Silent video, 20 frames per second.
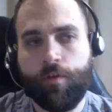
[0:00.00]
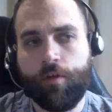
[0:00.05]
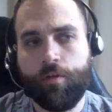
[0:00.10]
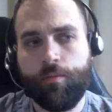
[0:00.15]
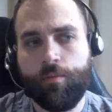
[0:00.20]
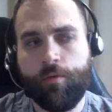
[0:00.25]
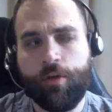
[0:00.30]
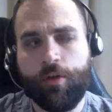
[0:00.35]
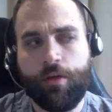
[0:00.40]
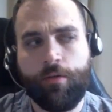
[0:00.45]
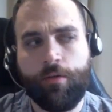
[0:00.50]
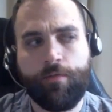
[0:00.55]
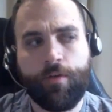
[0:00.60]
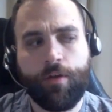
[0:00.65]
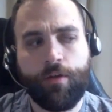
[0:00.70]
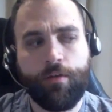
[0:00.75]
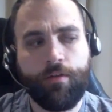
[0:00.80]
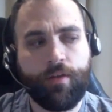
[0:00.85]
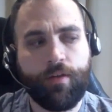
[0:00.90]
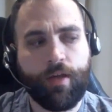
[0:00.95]
community
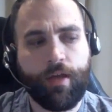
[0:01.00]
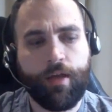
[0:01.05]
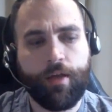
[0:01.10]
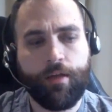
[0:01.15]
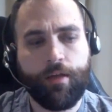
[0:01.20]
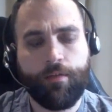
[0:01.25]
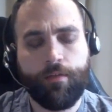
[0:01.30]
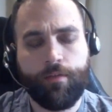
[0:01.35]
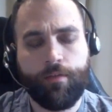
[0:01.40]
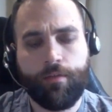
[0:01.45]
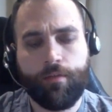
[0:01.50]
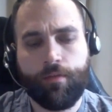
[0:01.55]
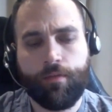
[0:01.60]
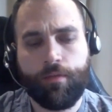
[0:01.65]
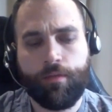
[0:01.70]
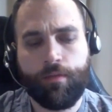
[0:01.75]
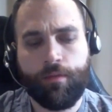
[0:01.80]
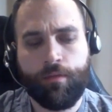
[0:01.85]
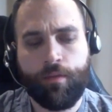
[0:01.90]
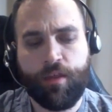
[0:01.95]
fund, I
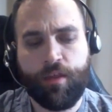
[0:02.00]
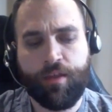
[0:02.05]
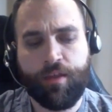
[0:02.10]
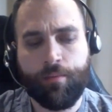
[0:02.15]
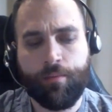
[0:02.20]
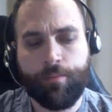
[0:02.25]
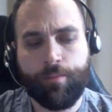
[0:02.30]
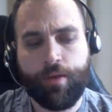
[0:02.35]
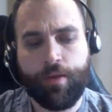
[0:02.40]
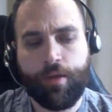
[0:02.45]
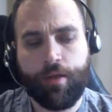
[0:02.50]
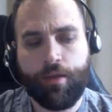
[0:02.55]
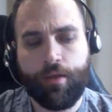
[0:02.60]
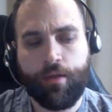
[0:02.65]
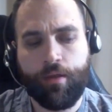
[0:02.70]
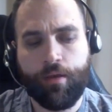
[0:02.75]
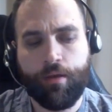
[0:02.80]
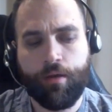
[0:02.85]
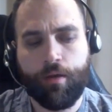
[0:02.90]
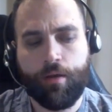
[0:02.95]
think
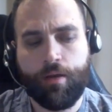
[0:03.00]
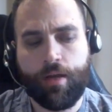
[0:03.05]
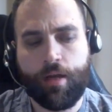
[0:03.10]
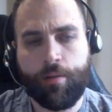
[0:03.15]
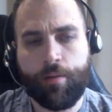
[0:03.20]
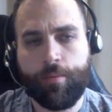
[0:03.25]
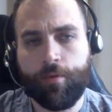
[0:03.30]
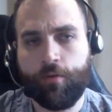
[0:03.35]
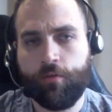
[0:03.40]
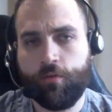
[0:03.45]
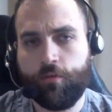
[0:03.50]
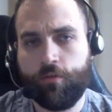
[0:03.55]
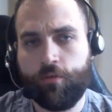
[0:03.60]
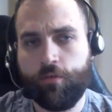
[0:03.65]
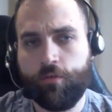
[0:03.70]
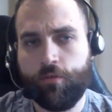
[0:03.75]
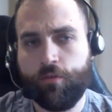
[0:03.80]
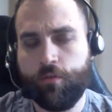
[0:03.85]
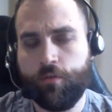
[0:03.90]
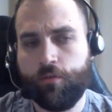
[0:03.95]
being anonymous or
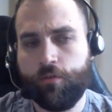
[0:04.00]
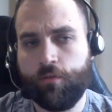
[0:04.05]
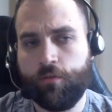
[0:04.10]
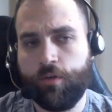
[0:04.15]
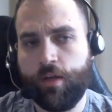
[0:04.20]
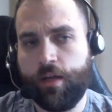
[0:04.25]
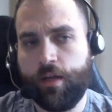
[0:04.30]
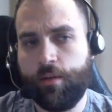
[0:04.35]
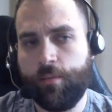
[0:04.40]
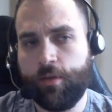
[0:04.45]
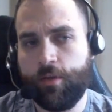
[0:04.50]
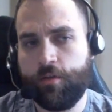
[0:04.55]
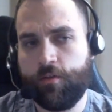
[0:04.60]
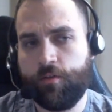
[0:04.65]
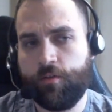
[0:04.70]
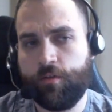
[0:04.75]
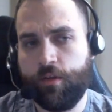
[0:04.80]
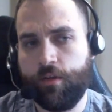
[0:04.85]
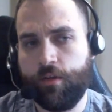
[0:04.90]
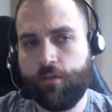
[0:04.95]

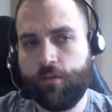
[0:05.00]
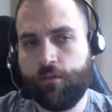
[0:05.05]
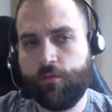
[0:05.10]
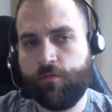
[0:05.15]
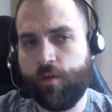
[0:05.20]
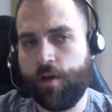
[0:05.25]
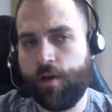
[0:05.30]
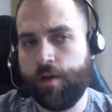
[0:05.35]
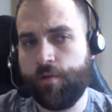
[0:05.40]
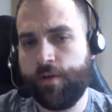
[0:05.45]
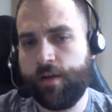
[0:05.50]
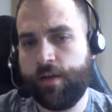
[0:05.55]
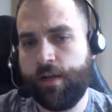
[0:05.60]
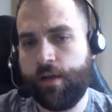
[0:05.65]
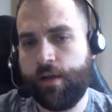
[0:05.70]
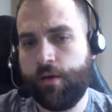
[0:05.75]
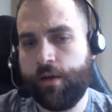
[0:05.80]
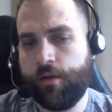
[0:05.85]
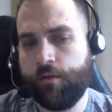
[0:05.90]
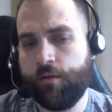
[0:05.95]
pseudonymous is fine right
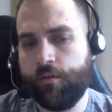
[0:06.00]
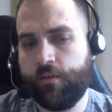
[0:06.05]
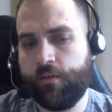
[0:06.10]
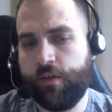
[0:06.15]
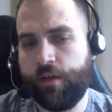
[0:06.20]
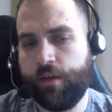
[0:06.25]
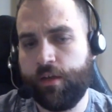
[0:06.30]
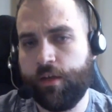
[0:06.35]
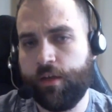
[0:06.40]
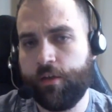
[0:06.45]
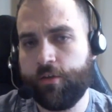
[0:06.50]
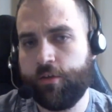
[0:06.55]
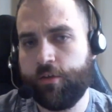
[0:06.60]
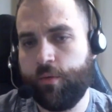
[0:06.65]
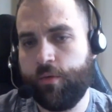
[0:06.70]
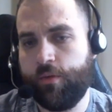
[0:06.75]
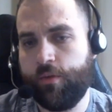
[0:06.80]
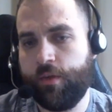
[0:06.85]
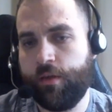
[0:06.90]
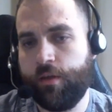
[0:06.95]
now. I don't see any issue
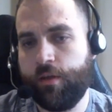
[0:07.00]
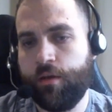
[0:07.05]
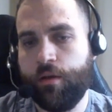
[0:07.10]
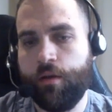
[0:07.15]
with it.